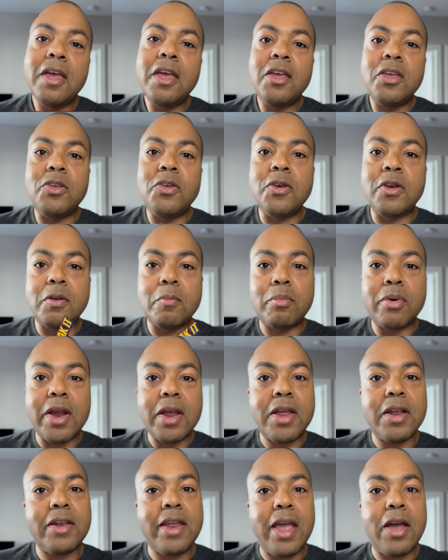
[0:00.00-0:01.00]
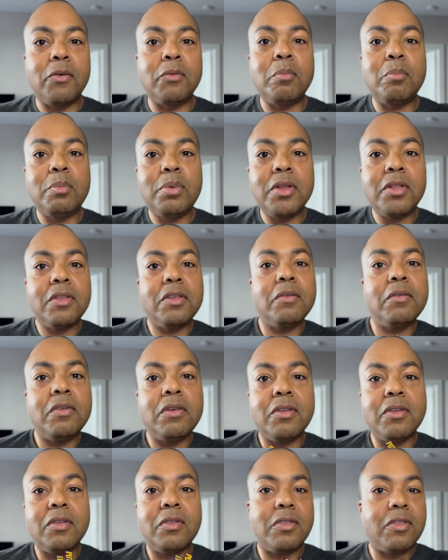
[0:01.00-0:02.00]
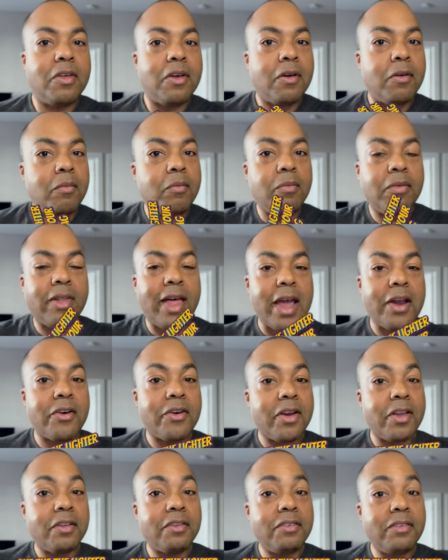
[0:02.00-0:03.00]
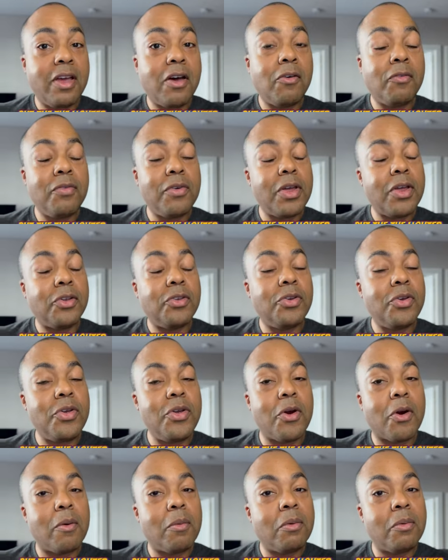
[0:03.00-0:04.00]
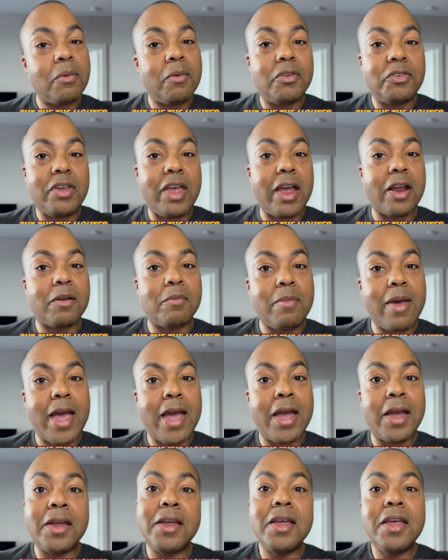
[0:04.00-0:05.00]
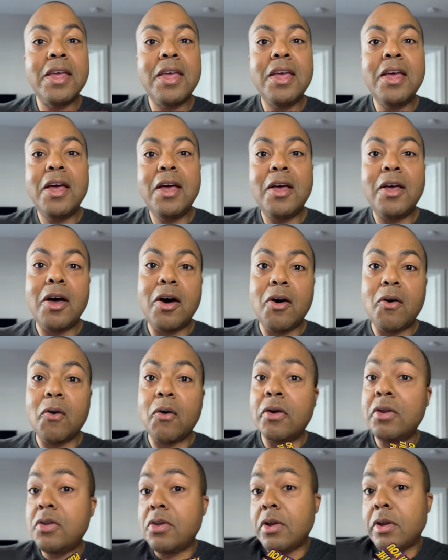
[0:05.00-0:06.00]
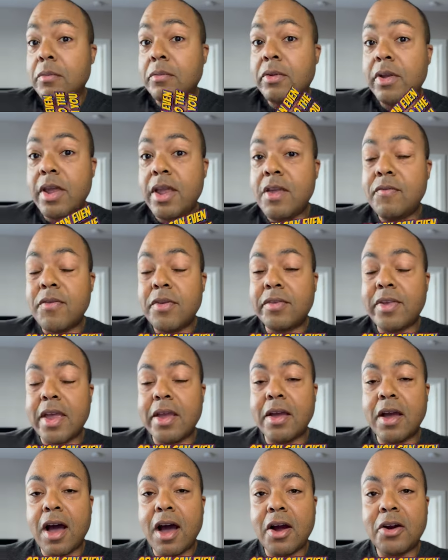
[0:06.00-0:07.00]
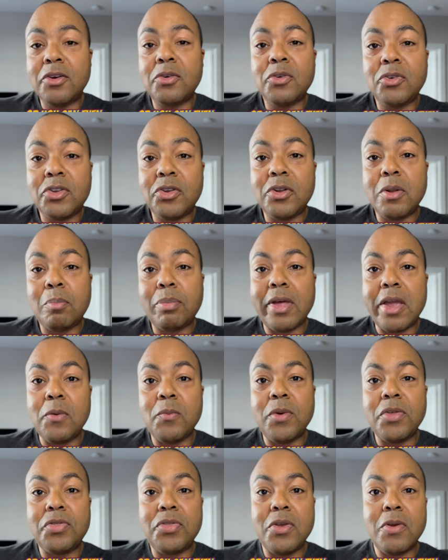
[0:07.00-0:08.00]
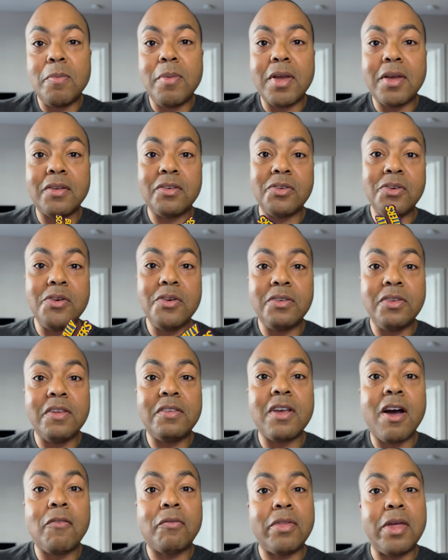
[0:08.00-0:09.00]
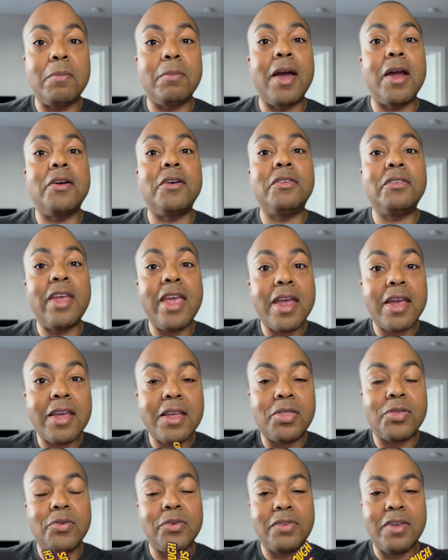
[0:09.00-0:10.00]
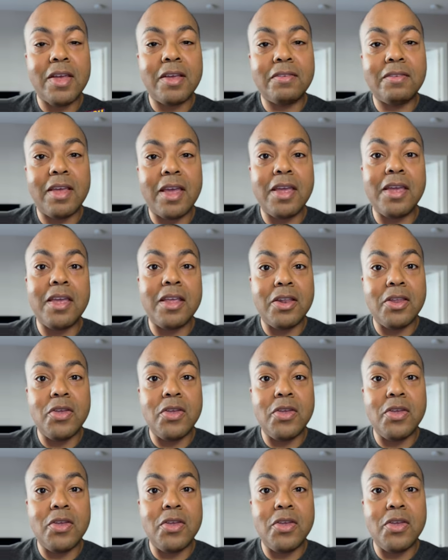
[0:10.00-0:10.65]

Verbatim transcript: You can break it down, put the, the lighter itself into your check bag, or you can even take it on to the plane with you because usually soft flame lighters can get through TSA in the